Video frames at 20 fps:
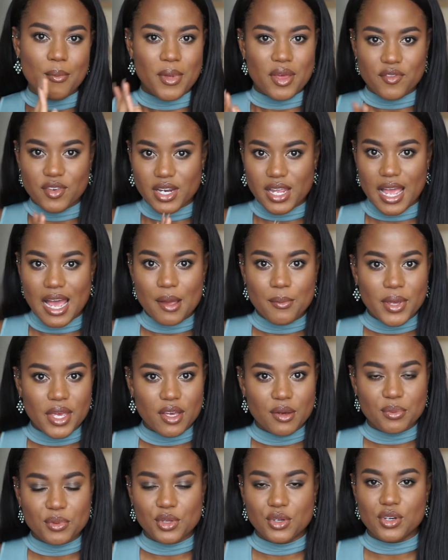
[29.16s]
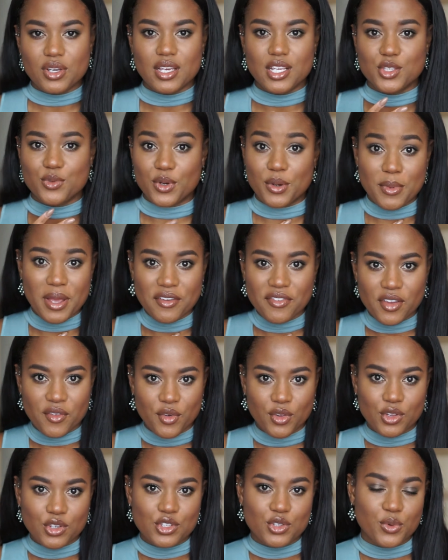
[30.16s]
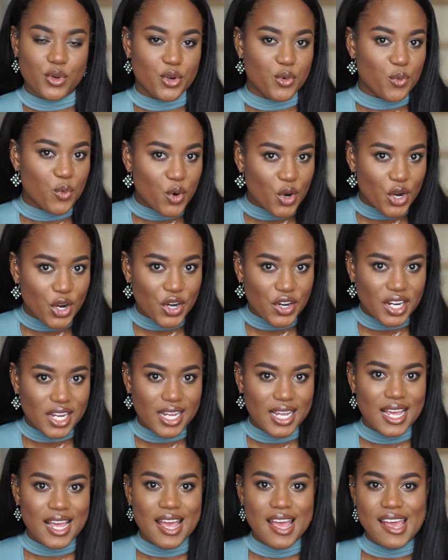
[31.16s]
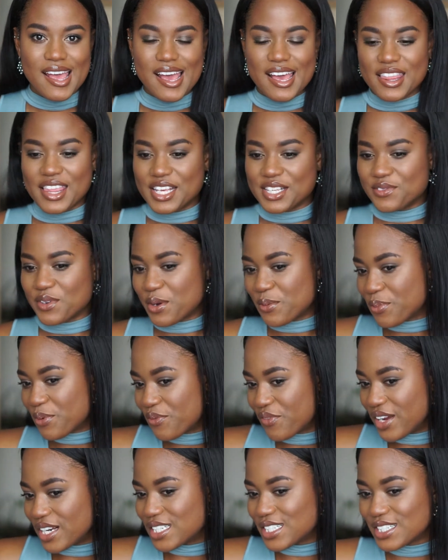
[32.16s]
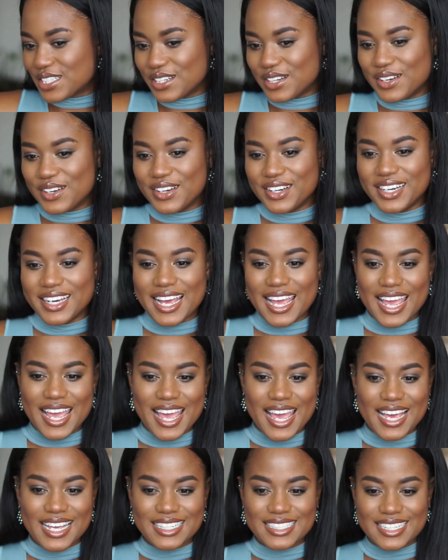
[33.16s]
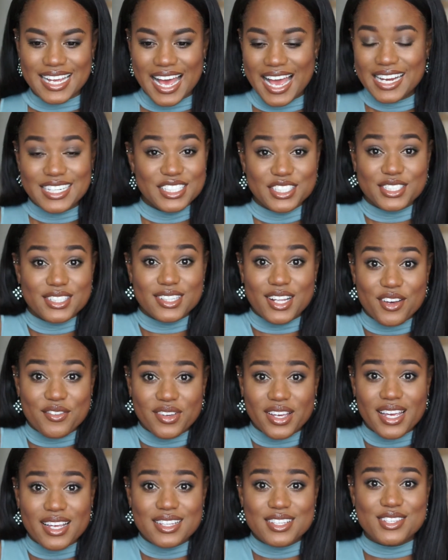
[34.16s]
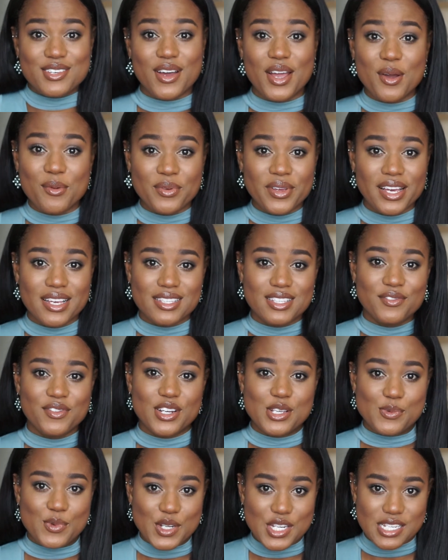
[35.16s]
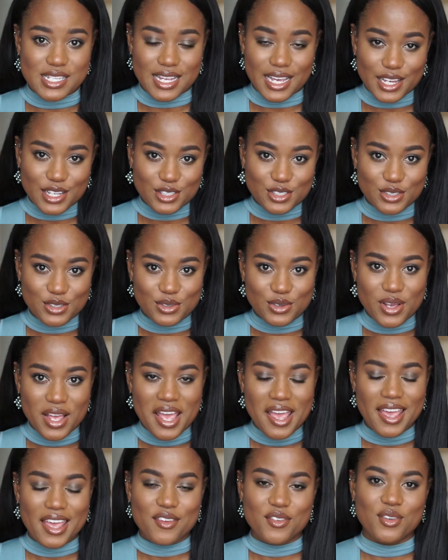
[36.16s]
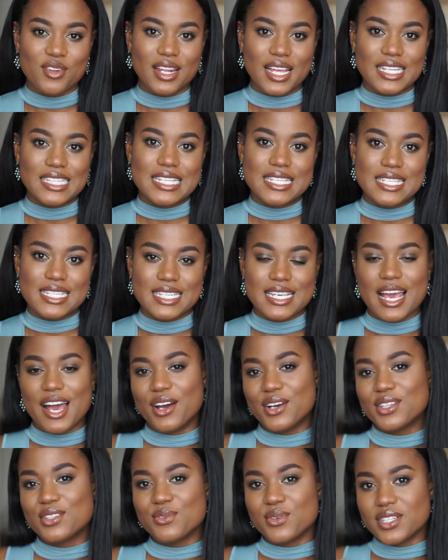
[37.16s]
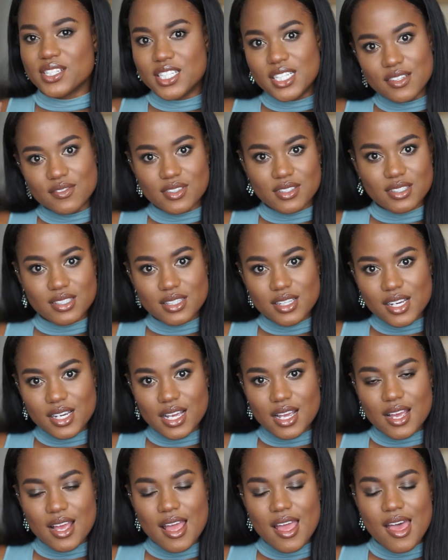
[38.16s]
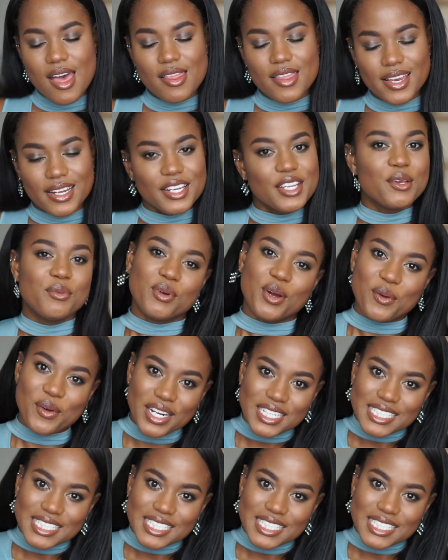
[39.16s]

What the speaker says: everyday eye makeup look. It's one of my favorite looks to wear to work. I think it's very professional and I just love it. So I hope you guys love it as much as I do. If you'd like to see how to achieve this look, then keep on